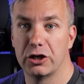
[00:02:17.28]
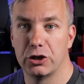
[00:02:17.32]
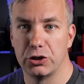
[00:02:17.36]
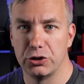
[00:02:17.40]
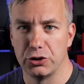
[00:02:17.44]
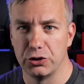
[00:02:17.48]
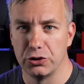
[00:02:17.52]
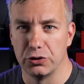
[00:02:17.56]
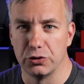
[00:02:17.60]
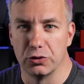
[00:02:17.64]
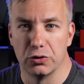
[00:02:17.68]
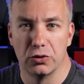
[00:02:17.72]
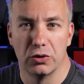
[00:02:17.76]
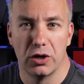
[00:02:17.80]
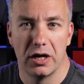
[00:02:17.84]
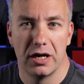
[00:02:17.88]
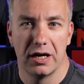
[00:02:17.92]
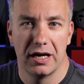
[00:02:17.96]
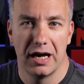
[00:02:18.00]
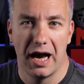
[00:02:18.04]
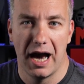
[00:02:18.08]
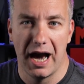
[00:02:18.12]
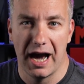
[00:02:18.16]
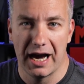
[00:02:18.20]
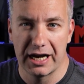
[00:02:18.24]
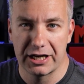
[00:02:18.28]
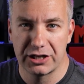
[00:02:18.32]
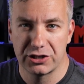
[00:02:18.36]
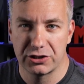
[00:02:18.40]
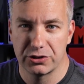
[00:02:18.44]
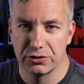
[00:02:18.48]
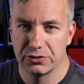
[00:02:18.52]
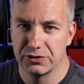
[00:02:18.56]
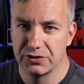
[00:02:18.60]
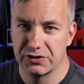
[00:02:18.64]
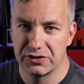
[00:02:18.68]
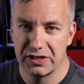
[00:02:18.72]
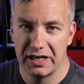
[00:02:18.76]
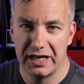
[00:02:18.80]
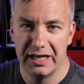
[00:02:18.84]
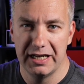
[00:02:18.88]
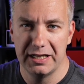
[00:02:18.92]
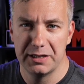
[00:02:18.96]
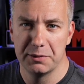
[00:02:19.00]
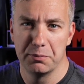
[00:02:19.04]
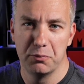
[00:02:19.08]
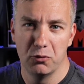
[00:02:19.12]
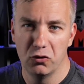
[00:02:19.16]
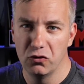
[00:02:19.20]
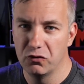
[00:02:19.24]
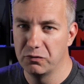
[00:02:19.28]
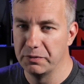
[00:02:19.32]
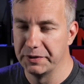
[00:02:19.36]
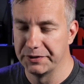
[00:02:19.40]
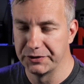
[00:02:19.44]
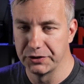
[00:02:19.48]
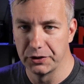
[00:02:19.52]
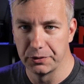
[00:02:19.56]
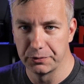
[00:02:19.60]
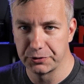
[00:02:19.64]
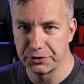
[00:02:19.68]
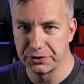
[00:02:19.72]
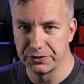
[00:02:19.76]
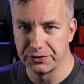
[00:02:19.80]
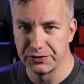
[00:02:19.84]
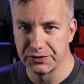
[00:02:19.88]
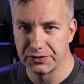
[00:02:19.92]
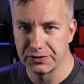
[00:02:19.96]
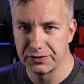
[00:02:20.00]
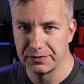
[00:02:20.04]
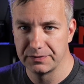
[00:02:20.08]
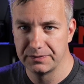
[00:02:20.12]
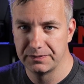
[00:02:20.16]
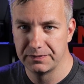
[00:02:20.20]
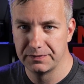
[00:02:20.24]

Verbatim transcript: new actions and movement options.